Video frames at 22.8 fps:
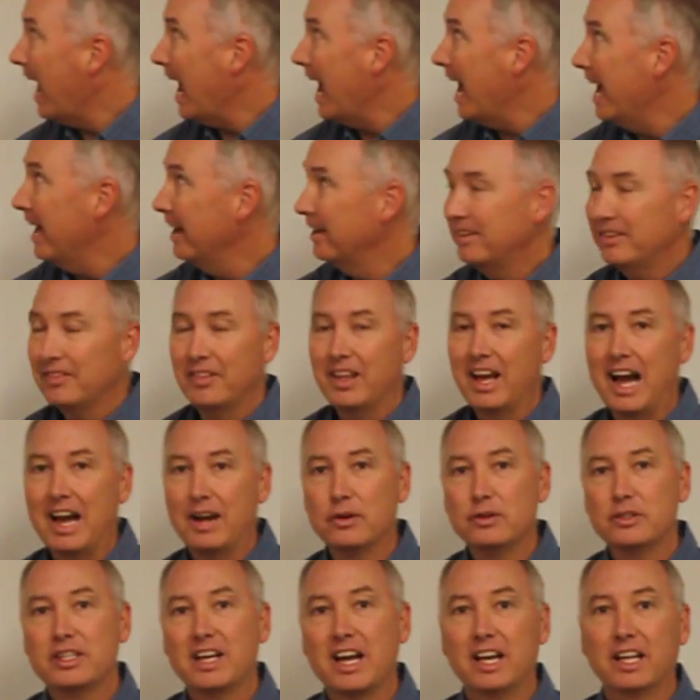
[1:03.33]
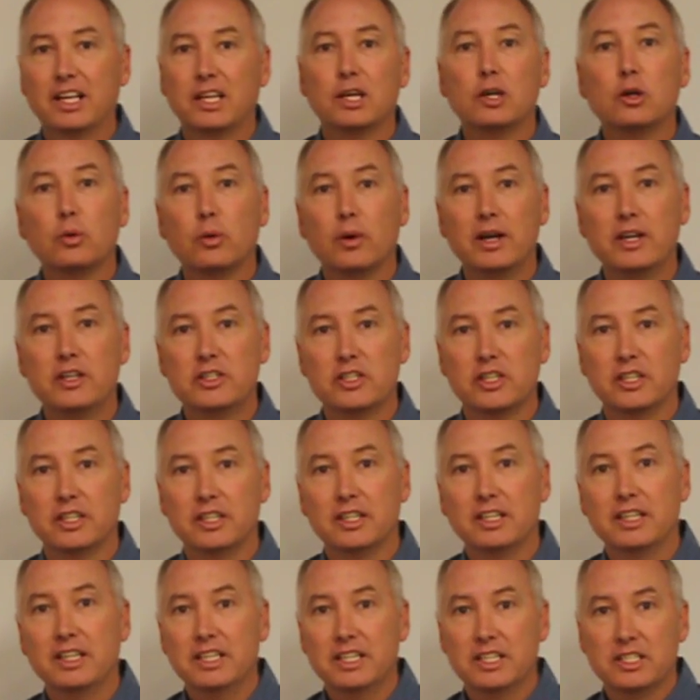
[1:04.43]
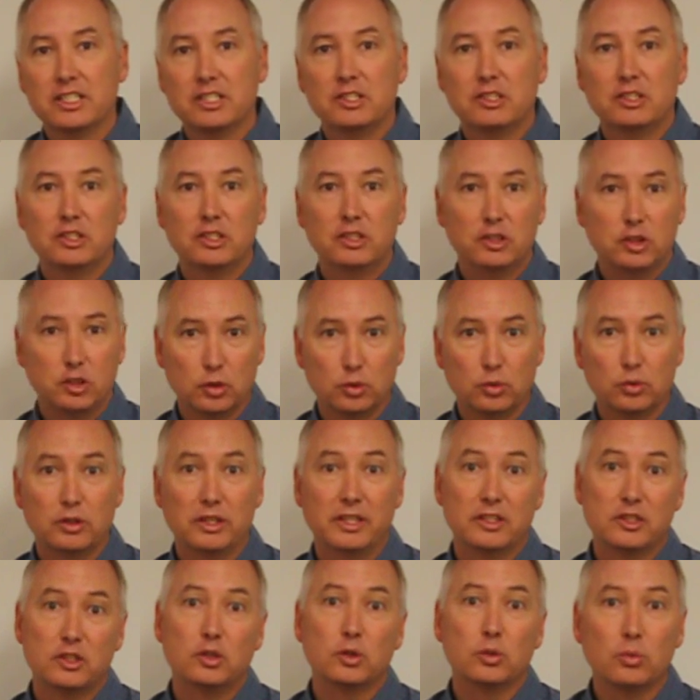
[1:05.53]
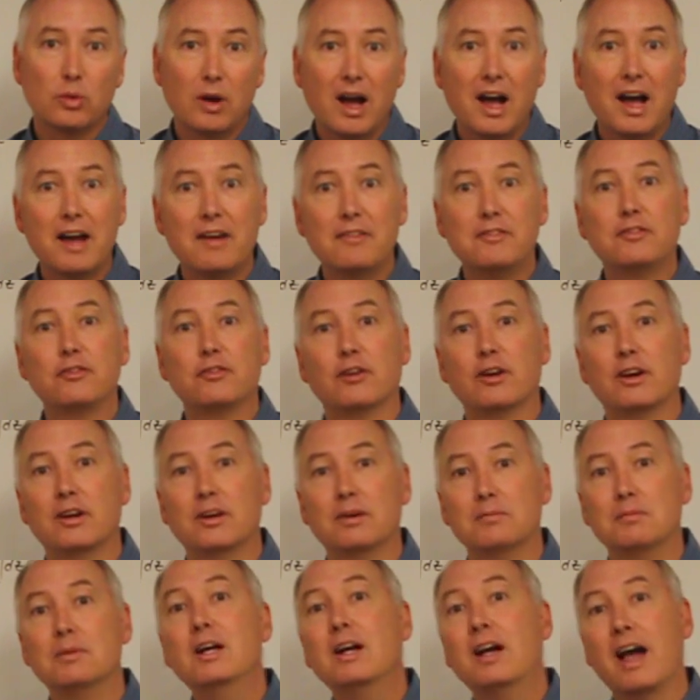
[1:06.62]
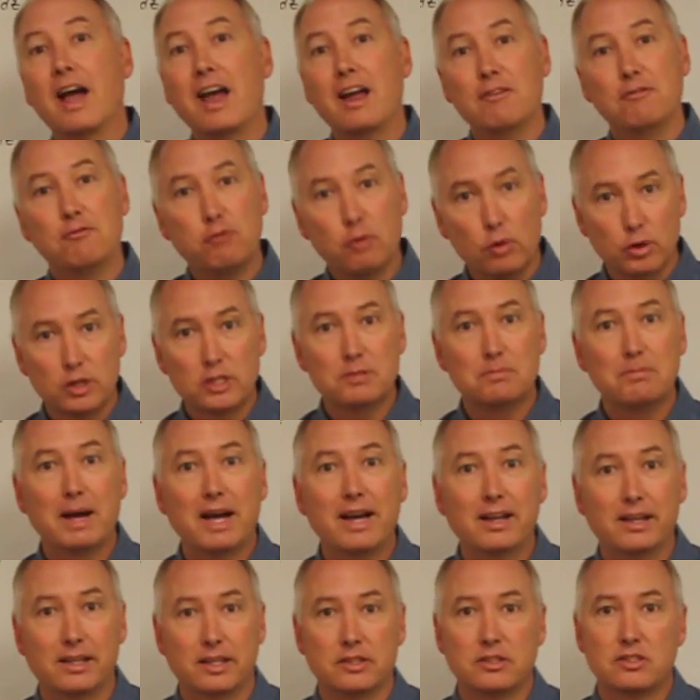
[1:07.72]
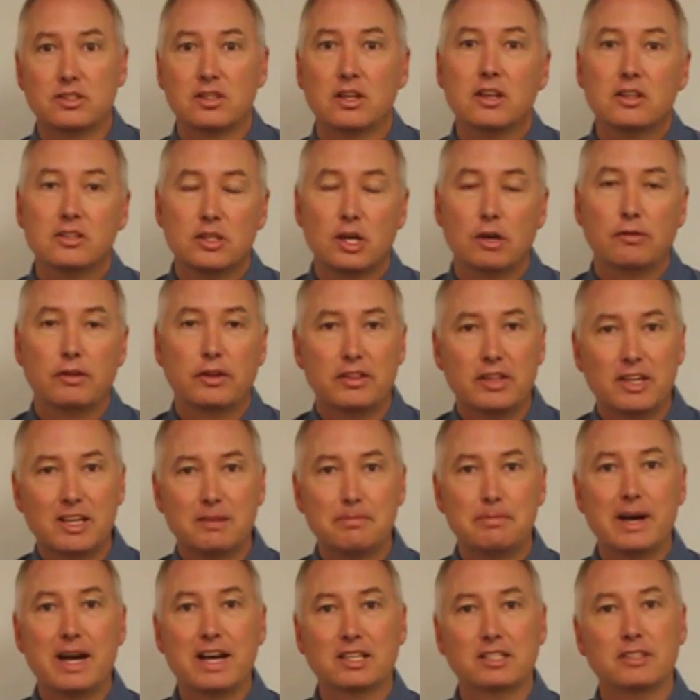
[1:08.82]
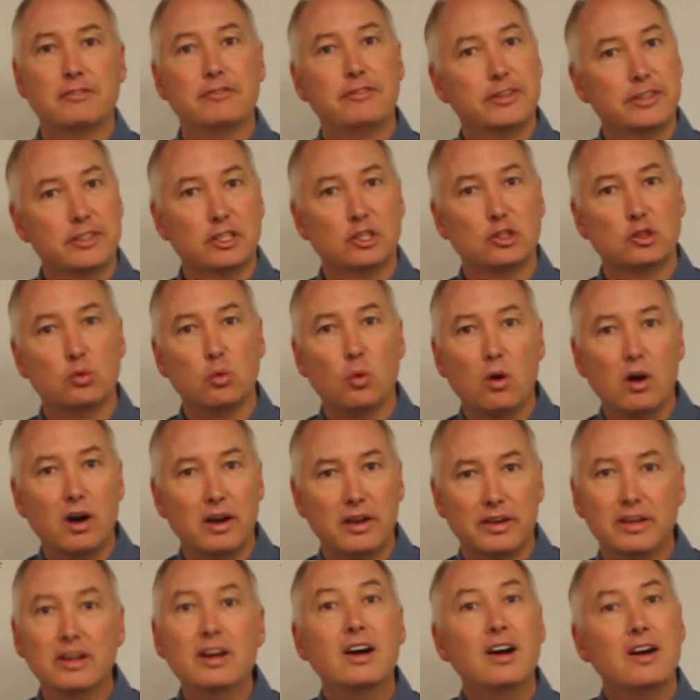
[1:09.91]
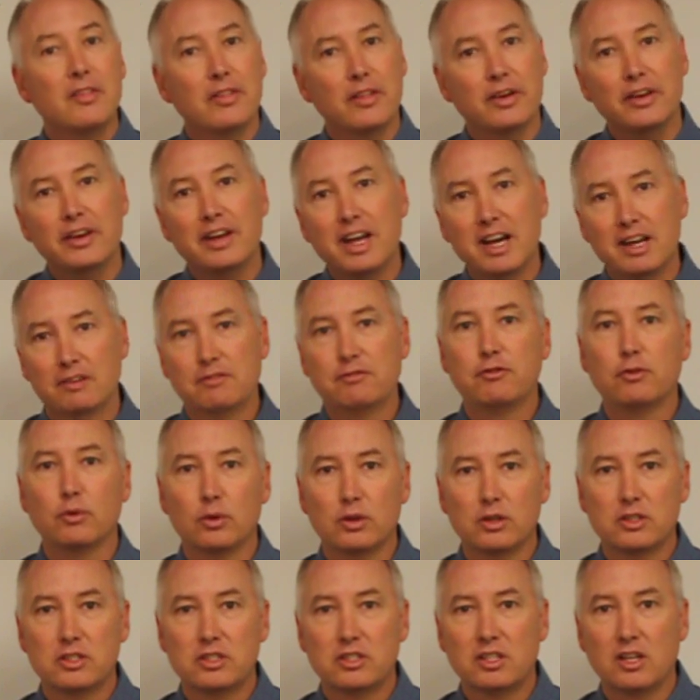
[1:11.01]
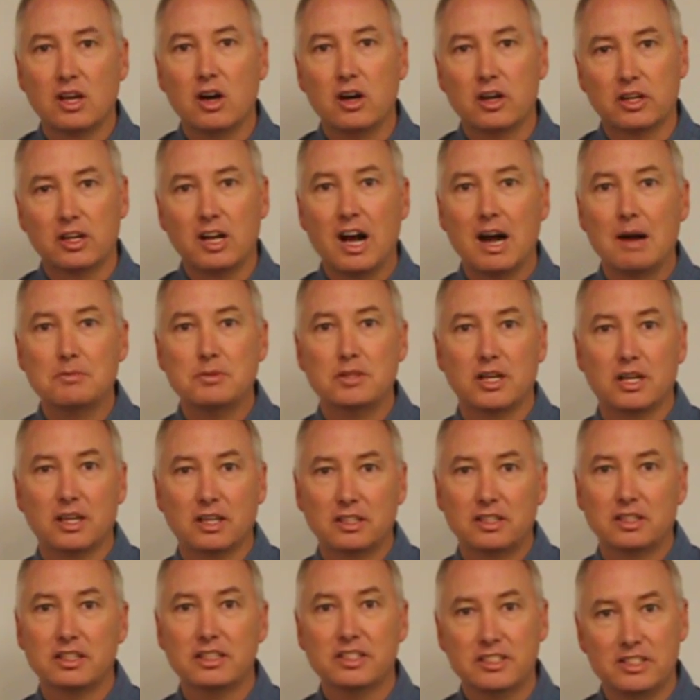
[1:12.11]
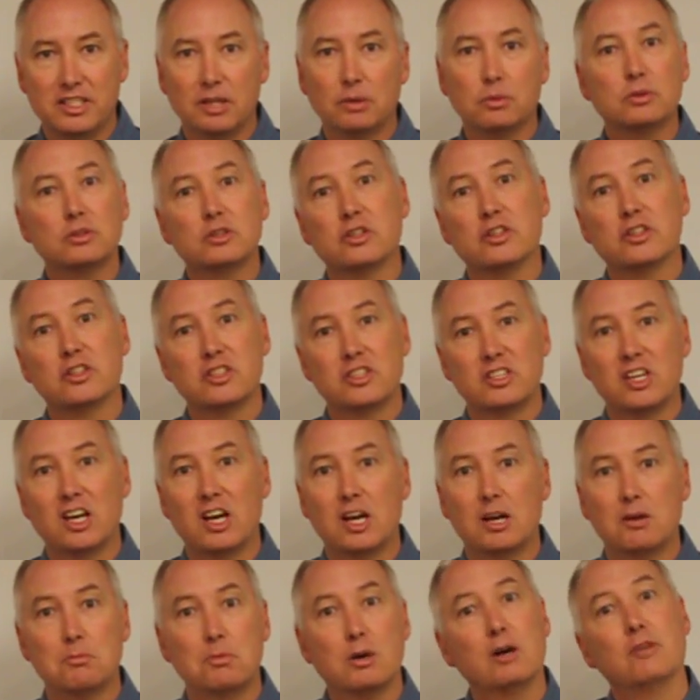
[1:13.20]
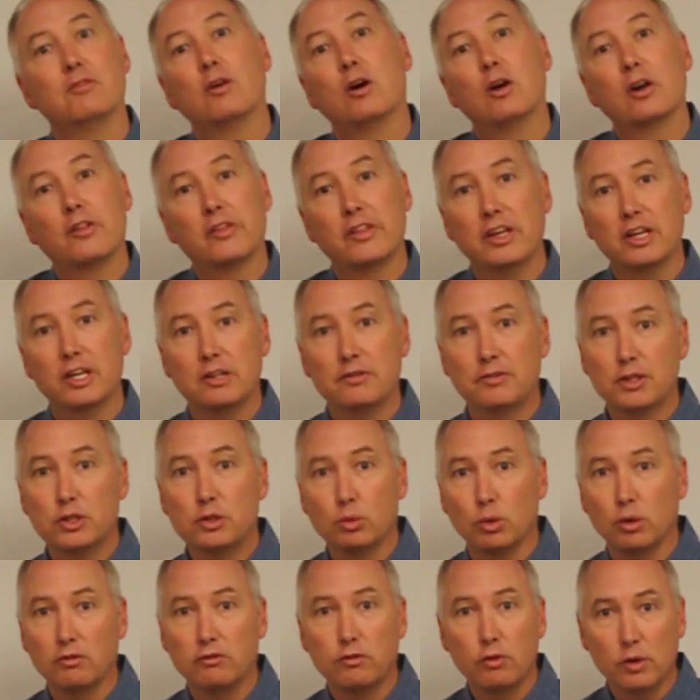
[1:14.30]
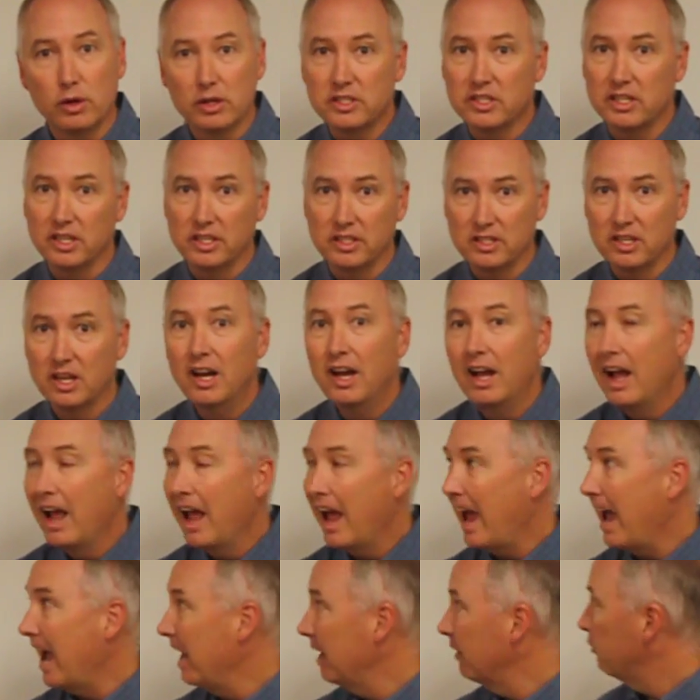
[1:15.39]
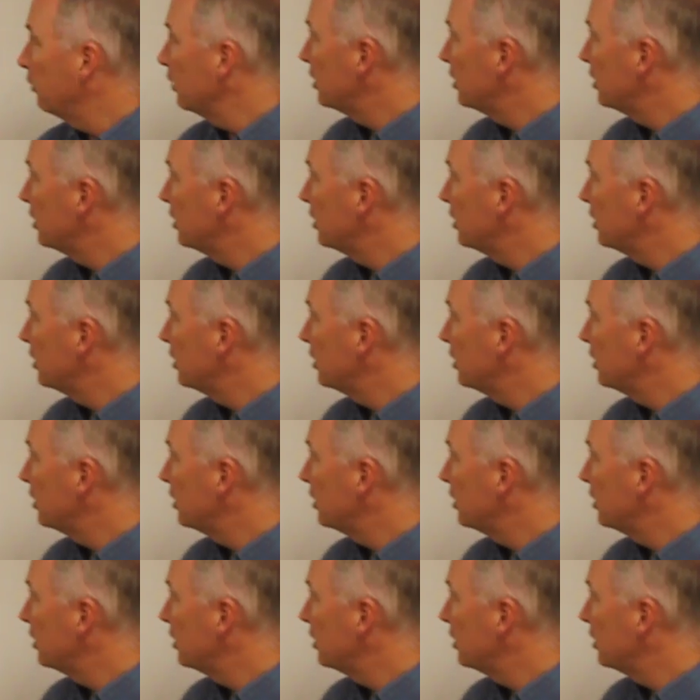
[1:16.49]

and the hydrostatic equation is, is derived from a force balance. So if you think back to physics one, the net force on an object is equal to the sum of all of the individual forces. And if we